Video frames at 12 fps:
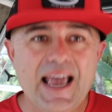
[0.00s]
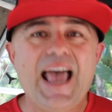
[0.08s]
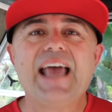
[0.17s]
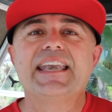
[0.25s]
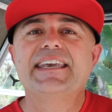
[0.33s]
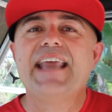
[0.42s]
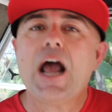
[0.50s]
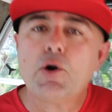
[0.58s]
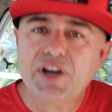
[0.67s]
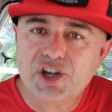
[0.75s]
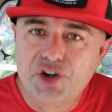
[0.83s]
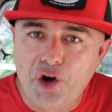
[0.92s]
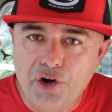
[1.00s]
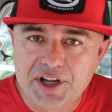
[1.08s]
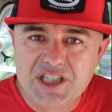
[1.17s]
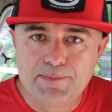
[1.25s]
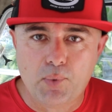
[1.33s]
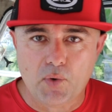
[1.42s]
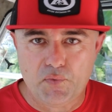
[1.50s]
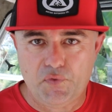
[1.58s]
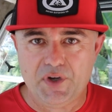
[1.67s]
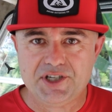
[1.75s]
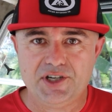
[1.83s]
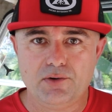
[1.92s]
at Down and Dirty
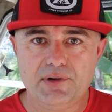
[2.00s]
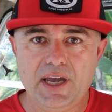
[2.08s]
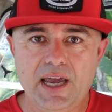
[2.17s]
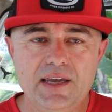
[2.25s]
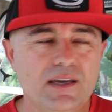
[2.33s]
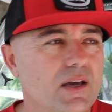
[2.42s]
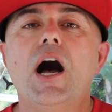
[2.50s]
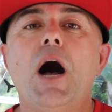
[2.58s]
Sportfishing, okay?